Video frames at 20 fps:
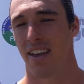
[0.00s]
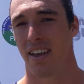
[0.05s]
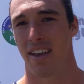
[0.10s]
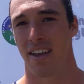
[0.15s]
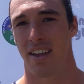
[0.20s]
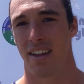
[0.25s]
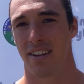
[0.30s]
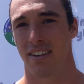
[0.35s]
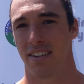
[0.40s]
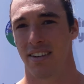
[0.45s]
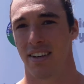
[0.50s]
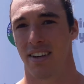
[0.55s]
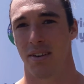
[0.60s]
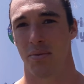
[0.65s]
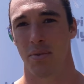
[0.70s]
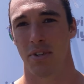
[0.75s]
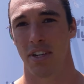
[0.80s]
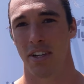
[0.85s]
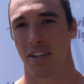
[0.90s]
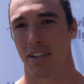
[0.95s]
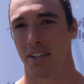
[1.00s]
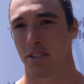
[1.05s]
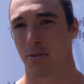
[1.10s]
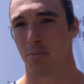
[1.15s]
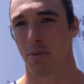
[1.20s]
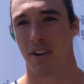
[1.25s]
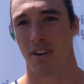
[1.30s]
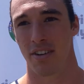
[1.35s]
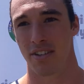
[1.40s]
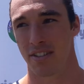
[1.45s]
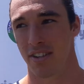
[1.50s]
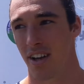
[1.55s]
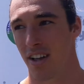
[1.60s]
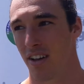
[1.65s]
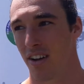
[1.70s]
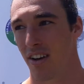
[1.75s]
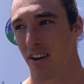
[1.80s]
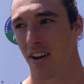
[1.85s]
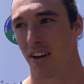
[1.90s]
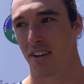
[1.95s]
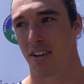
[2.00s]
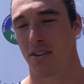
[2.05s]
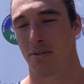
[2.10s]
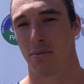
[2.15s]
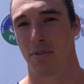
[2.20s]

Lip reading: And we didn't get to play our style of hockey.